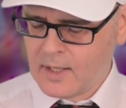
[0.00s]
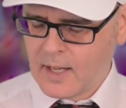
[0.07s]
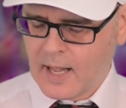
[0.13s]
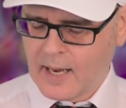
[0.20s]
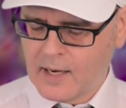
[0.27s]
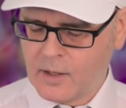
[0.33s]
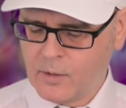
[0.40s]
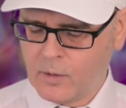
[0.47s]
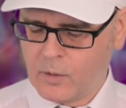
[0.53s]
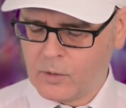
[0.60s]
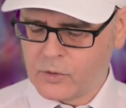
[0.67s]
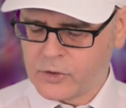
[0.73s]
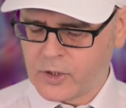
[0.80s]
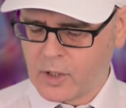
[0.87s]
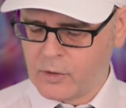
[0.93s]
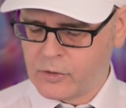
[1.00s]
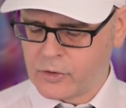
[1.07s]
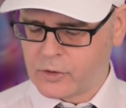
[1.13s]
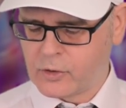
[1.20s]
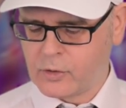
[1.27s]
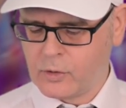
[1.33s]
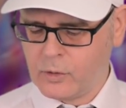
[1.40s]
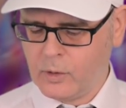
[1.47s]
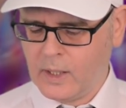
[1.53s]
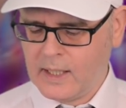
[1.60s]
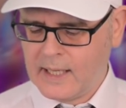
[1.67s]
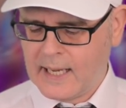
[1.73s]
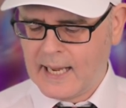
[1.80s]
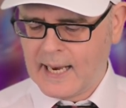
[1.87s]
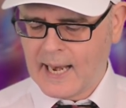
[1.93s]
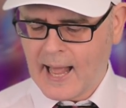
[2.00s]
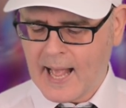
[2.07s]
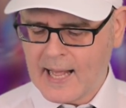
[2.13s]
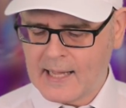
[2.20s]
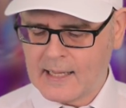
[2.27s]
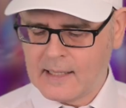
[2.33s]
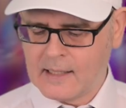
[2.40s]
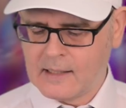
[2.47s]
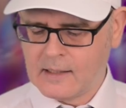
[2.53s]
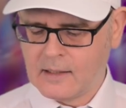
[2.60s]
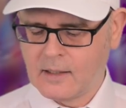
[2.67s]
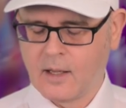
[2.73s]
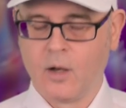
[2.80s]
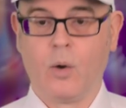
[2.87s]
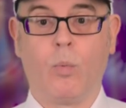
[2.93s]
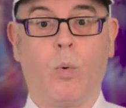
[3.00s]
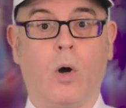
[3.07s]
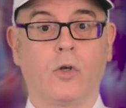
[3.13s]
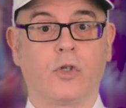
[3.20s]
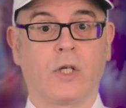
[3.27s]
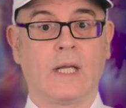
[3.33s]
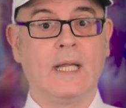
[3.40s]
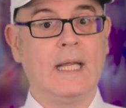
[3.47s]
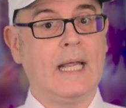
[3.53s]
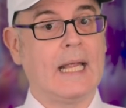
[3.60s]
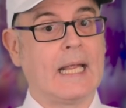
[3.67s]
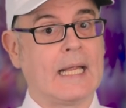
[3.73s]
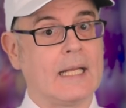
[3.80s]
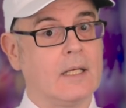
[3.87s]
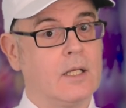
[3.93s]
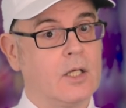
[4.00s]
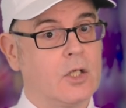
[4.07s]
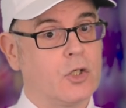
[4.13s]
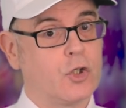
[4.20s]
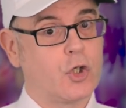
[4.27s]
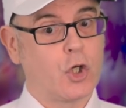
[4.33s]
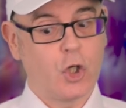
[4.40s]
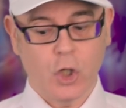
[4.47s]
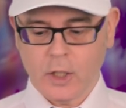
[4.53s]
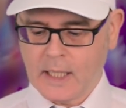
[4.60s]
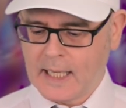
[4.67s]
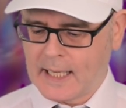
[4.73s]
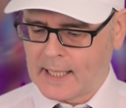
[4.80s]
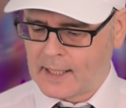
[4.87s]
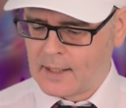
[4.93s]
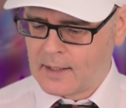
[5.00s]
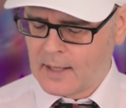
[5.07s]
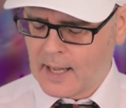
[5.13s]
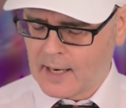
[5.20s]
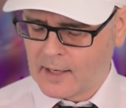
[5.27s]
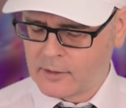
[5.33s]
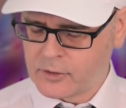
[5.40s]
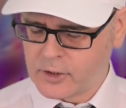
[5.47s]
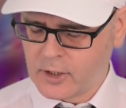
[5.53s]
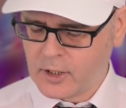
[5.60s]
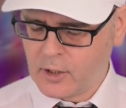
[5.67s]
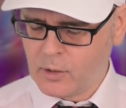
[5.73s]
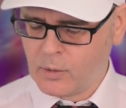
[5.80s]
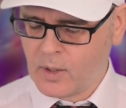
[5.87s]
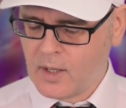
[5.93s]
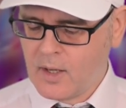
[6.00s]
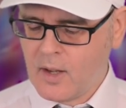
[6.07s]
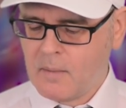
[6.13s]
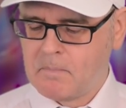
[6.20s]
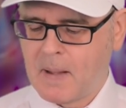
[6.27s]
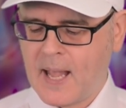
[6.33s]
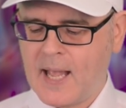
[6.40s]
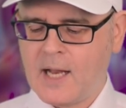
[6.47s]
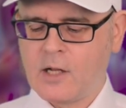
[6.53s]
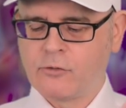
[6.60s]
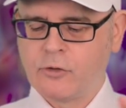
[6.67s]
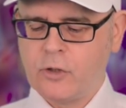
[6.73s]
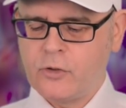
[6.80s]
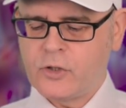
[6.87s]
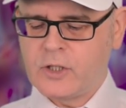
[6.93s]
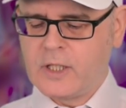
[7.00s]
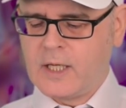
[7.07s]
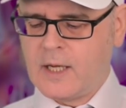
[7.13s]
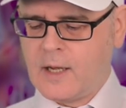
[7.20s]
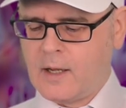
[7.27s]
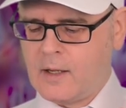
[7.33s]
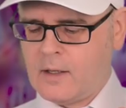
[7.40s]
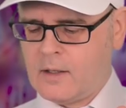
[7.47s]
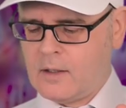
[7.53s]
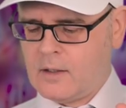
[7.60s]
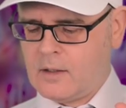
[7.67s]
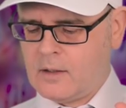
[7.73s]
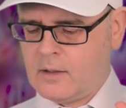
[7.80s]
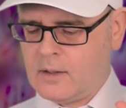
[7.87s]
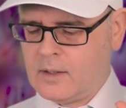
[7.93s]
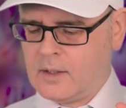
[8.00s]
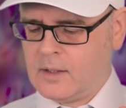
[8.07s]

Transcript: Hello also to Hilal watching in Turkey. Hello to you. Belarusia!